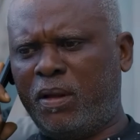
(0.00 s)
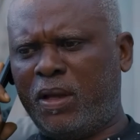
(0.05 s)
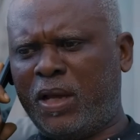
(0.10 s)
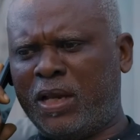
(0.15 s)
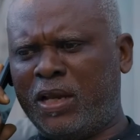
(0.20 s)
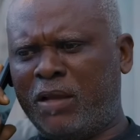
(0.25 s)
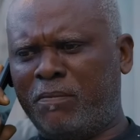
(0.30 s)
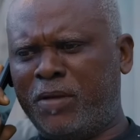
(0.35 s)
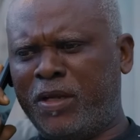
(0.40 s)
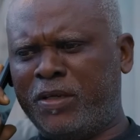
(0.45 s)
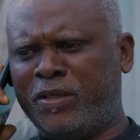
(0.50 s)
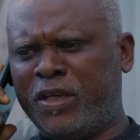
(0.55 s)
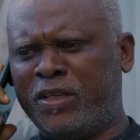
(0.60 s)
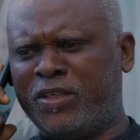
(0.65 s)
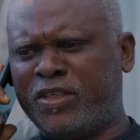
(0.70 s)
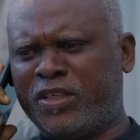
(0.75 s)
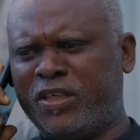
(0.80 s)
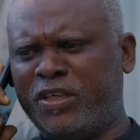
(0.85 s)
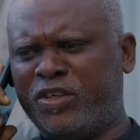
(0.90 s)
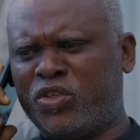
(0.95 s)
An
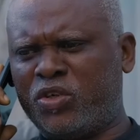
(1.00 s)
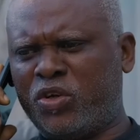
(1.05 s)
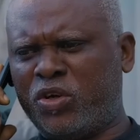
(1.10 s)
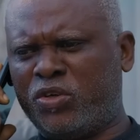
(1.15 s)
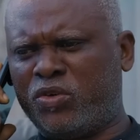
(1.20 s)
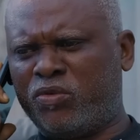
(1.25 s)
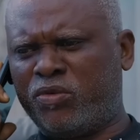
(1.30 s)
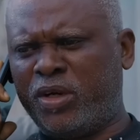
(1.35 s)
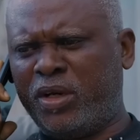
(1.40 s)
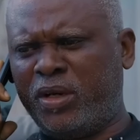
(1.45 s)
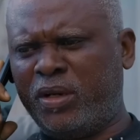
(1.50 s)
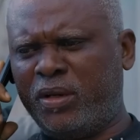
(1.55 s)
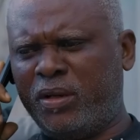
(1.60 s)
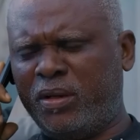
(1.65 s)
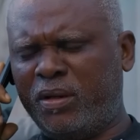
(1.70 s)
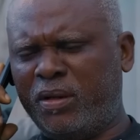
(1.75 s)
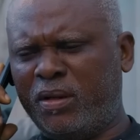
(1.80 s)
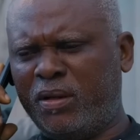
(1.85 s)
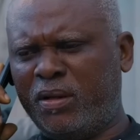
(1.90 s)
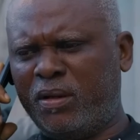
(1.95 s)
emergency surgery
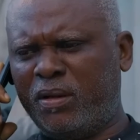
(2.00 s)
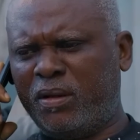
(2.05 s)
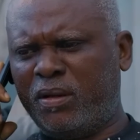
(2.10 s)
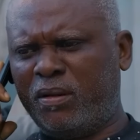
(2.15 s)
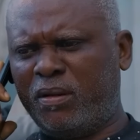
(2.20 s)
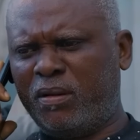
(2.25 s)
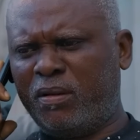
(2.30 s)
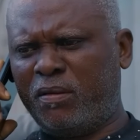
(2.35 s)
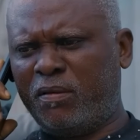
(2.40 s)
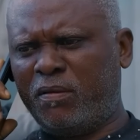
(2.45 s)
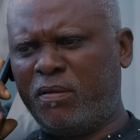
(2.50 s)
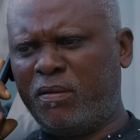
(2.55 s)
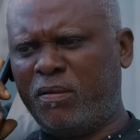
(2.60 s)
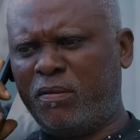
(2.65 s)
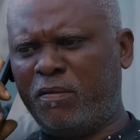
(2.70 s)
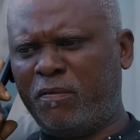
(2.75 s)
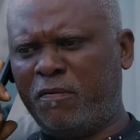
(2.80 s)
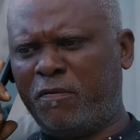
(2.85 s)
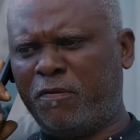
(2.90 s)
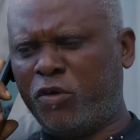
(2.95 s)

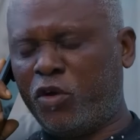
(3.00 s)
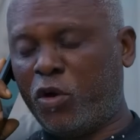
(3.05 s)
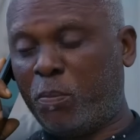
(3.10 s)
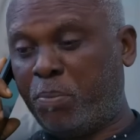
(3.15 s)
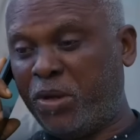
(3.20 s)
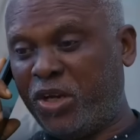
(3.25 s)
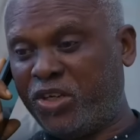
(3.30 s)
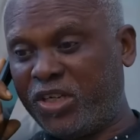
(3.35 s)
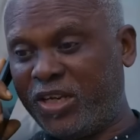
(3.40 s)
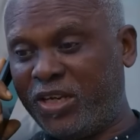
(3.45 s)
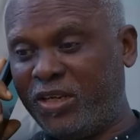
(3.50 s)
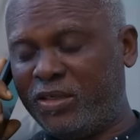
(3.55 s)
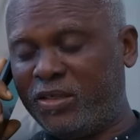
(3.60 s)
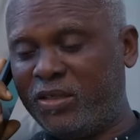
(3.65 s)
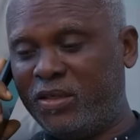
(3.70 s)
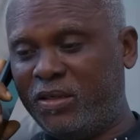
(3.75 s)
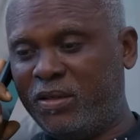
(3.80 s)
for your patient?